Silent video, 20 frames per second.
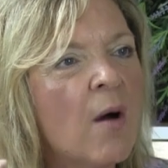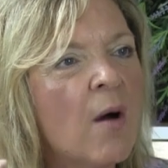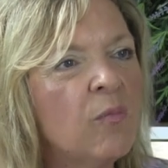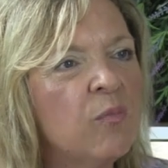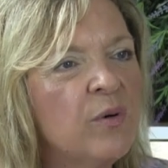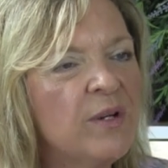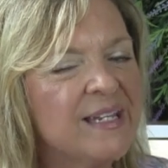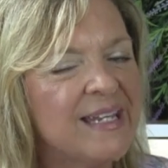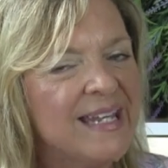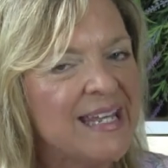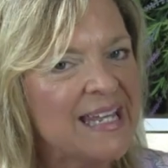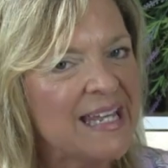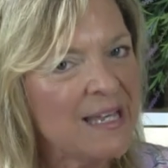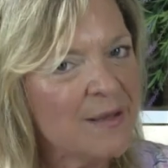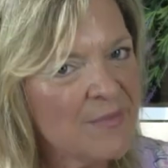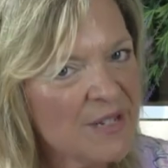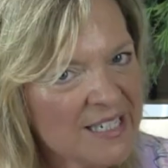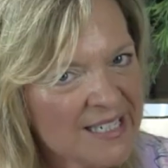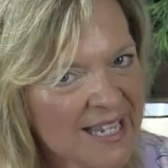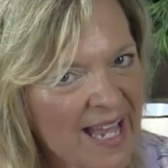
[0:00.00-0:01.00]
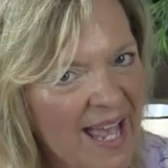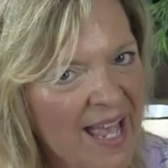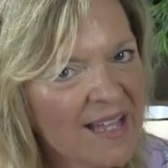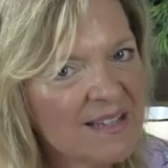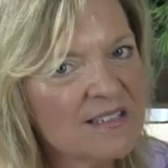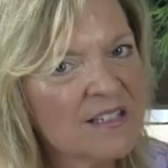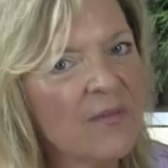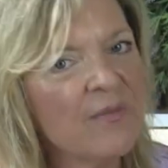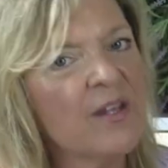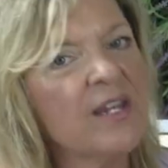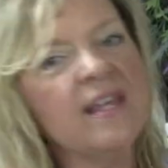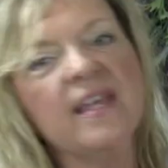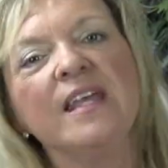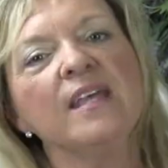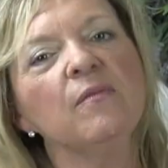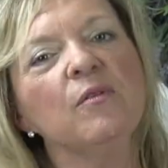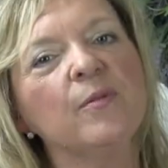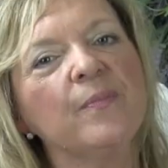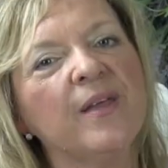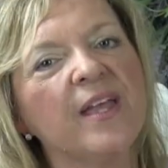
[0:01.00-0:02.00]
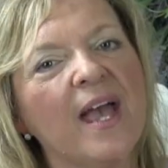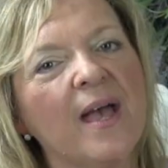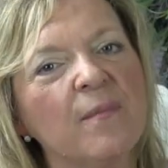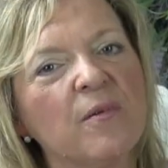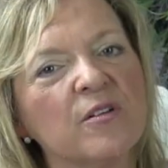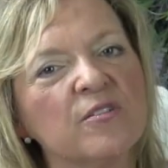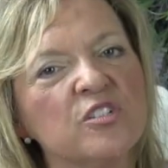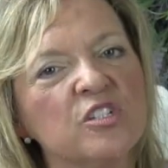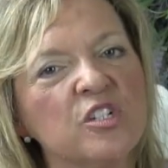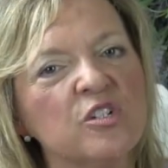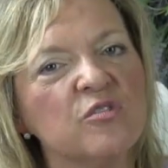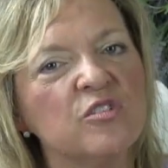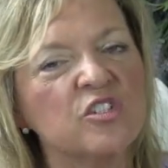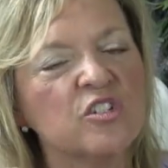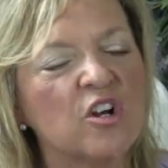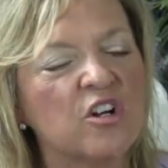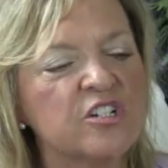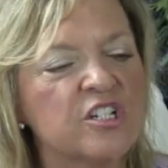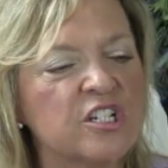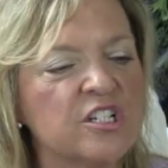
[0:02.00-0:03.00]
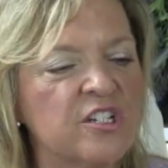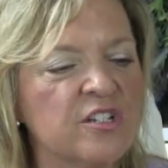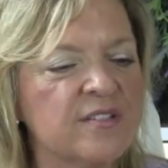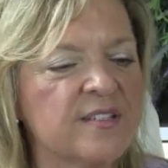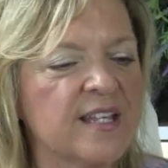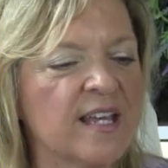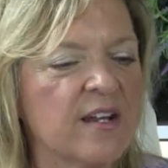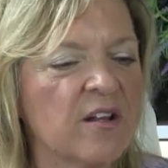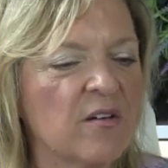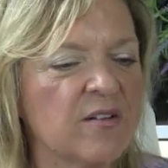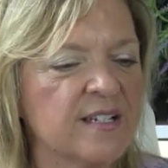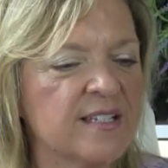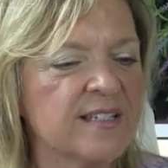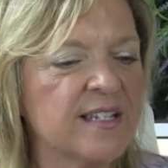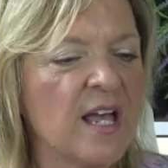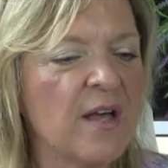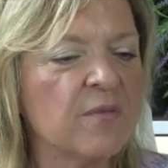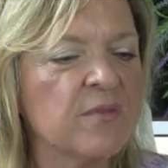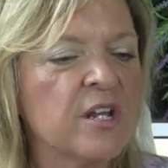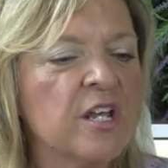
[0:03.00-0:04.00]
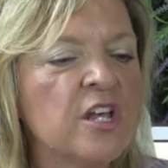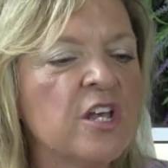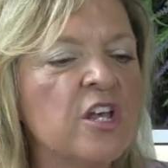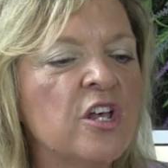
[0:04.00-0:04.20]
would imitate, so that he would be able to start to use that on his own.